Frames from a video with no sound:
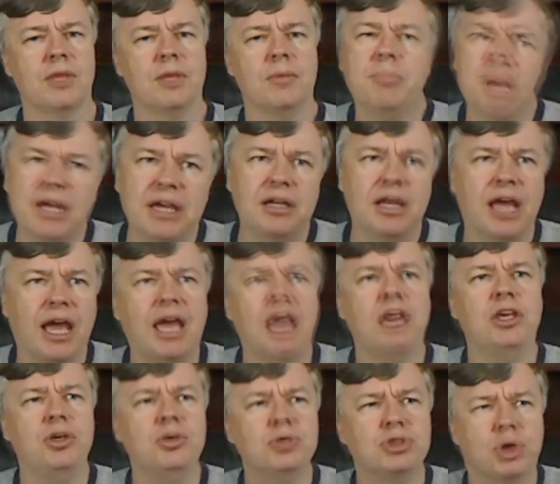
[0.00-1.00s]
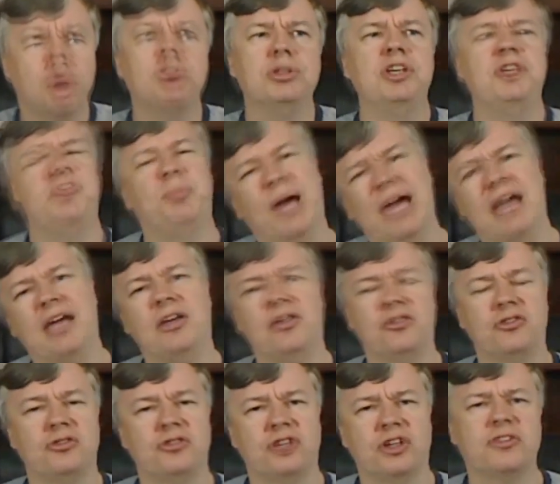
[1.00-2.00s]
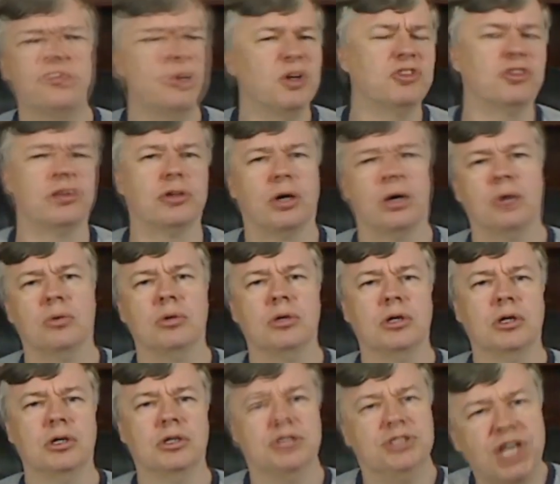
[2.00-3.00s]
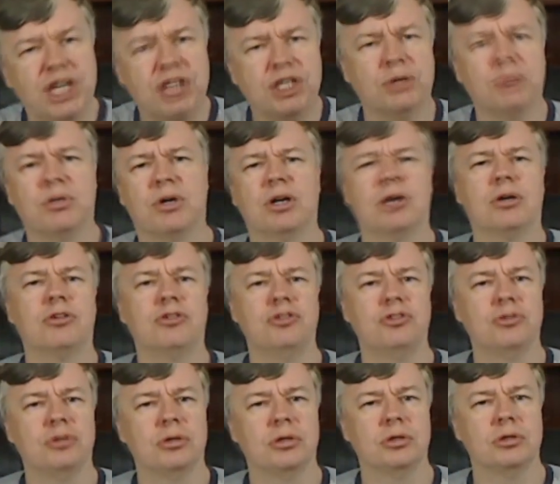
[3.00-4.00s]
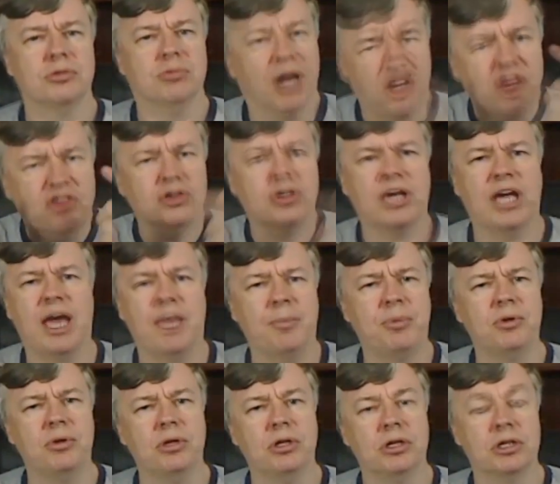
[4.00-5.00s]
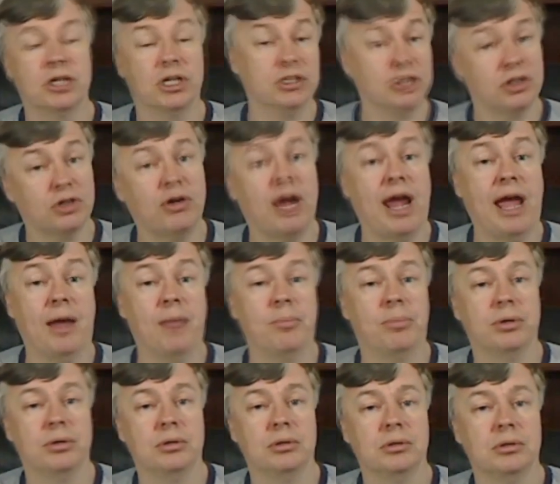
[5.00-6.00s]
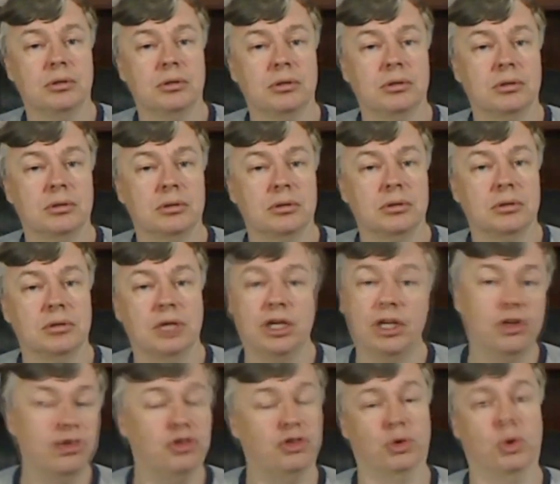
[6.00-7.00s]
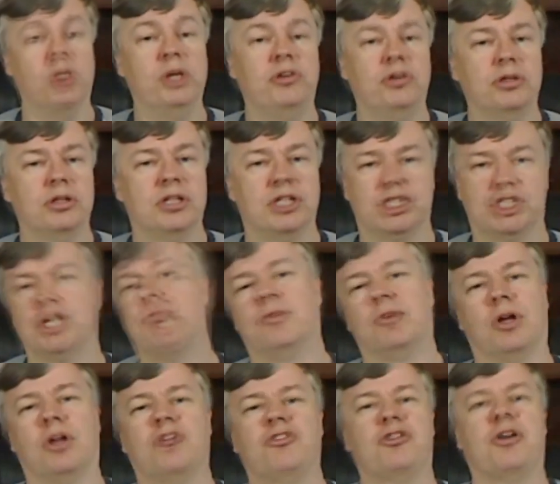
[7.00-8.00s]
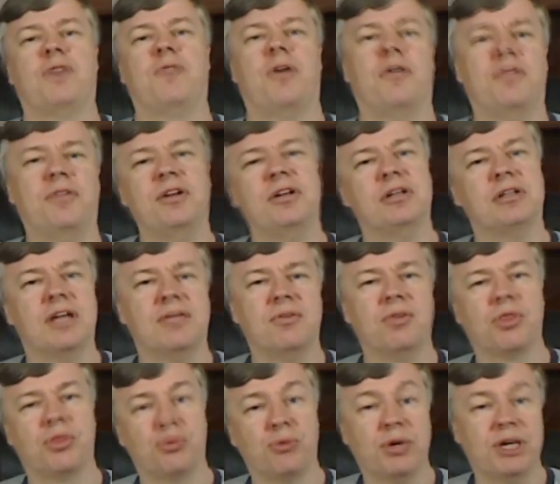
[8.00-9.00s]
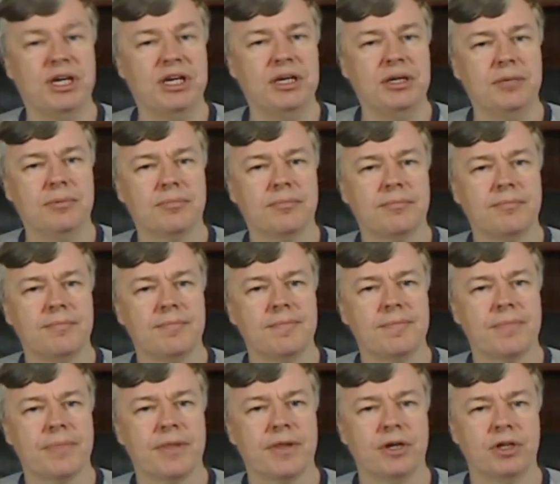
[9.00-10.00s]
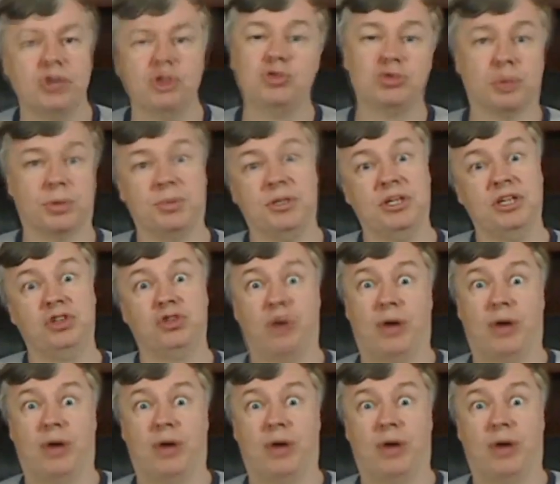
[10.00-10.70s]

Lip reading: Ben, Hank, you told these banks 6 months ago, take your marks, raise your capital, cut the crap. They didn't do it. They shoveled all the stuff off into level 3. Dribbling.